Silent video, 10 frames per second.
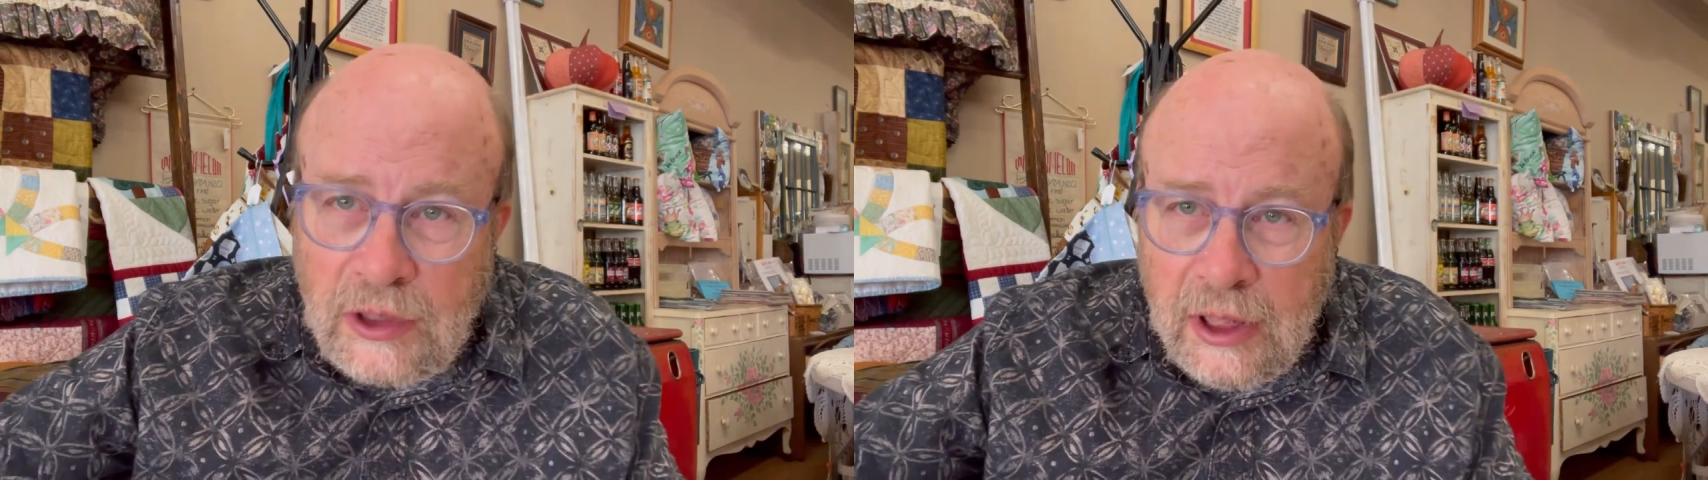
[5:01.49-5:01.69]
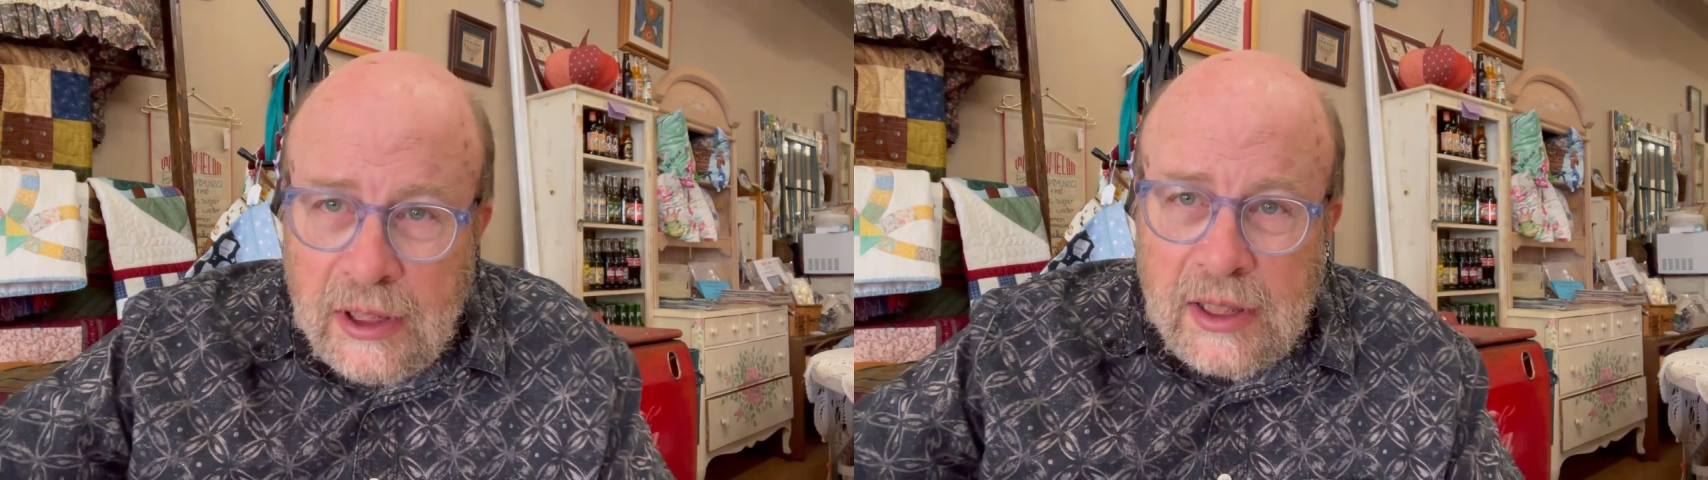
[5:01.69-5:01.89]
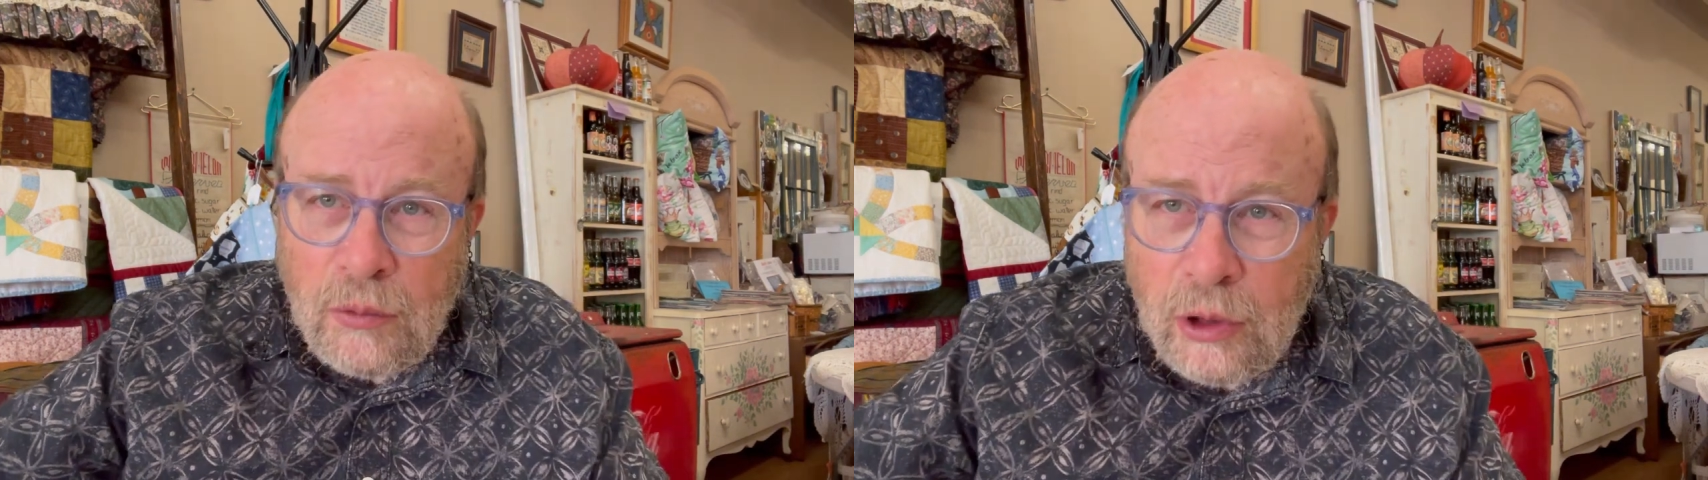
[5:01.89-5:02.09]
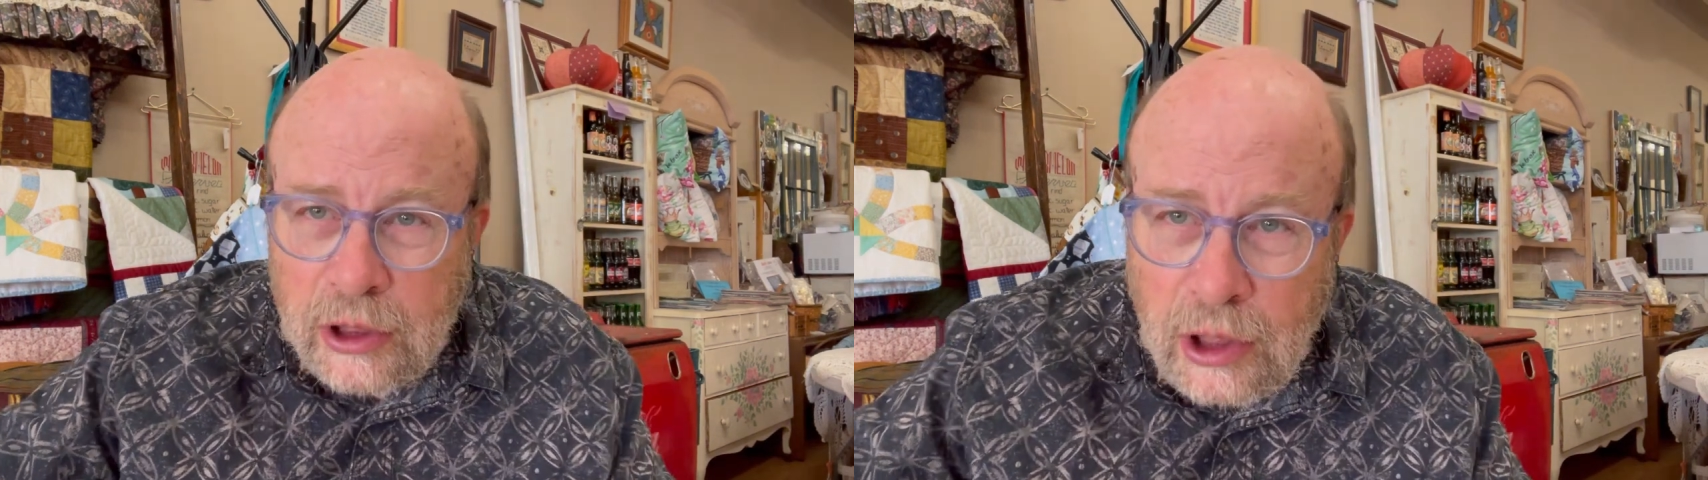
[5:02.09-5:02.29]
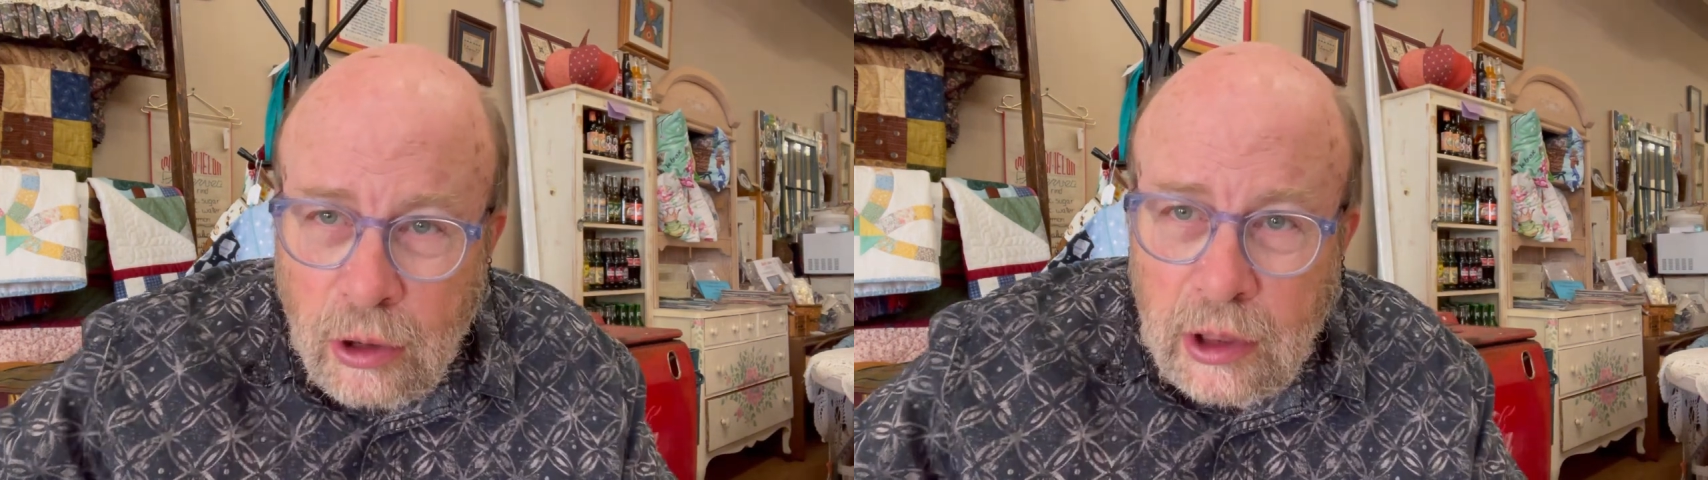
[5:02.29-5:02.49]
is I want to
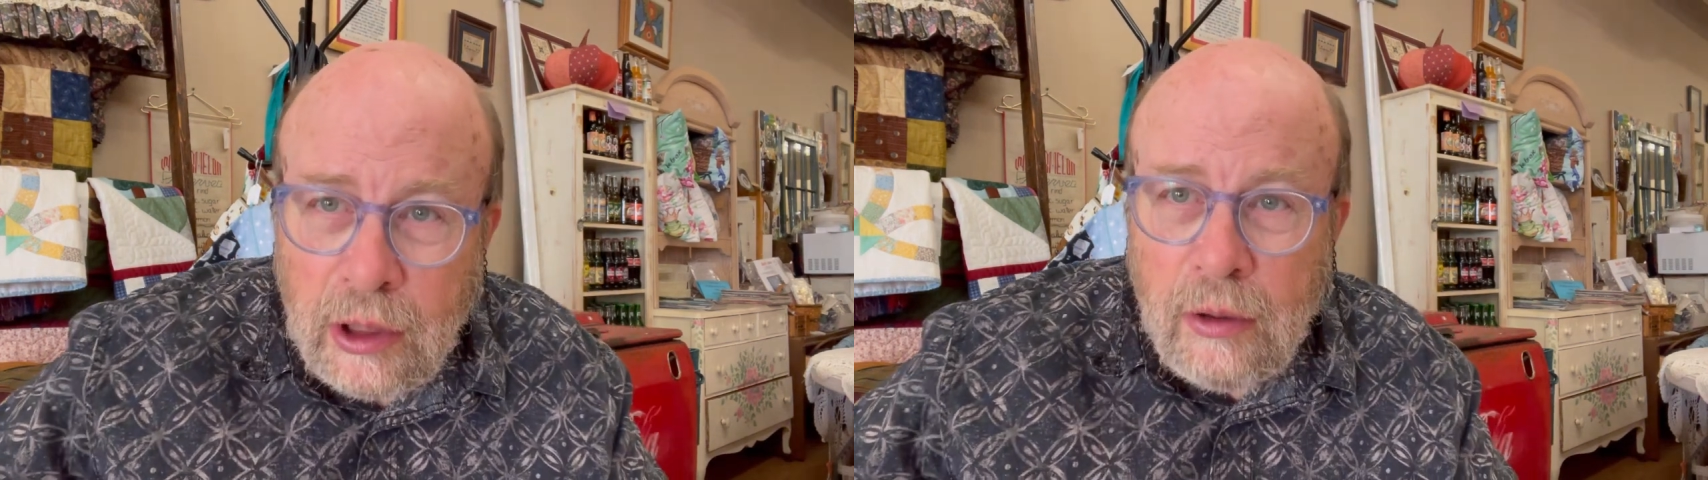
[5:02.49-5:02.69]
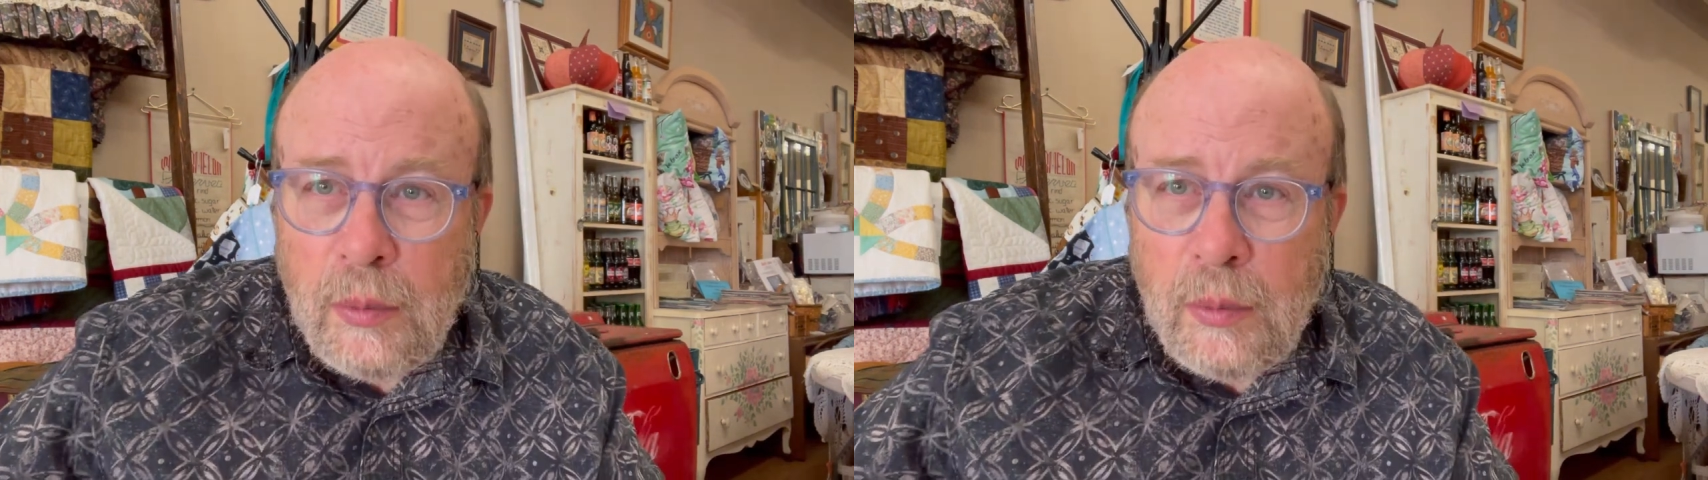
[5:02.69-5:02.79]
talk a little